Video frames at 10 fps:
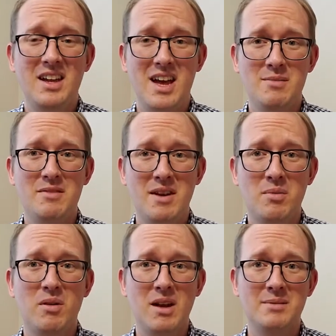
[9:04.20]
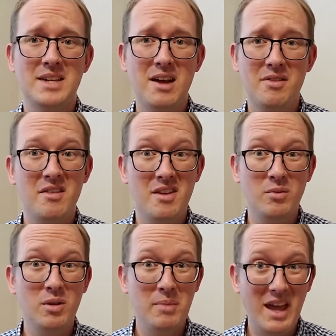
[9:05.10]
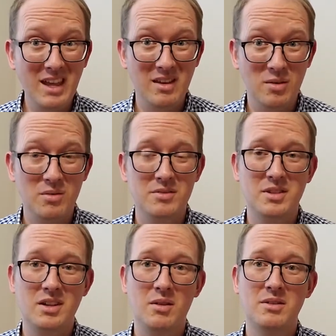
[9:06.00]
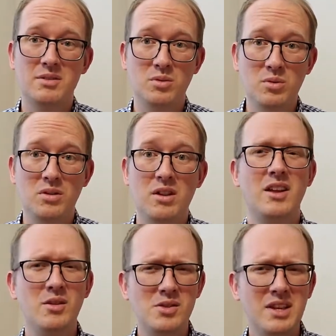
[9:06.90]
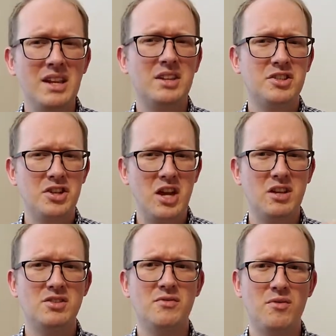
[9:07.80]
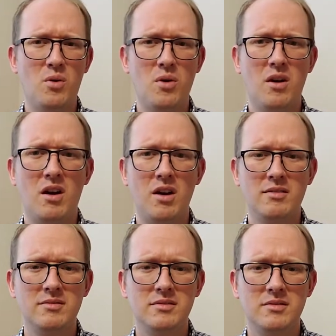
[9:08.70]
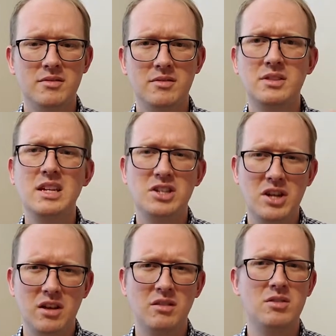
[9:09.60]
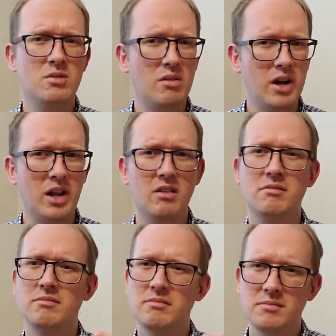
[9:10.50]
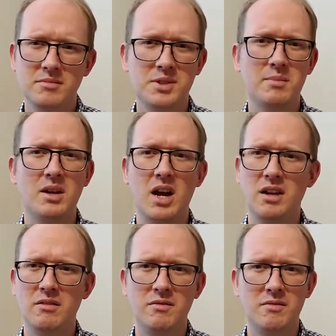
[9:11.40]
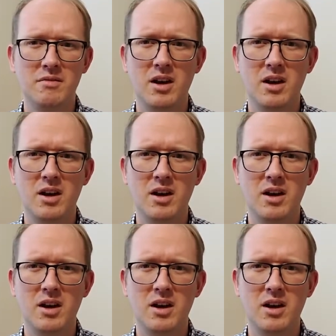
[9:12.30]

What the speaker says: MFA programs out there that will pay you to go to school, usually in exchange for teaching, tutoring, some kind of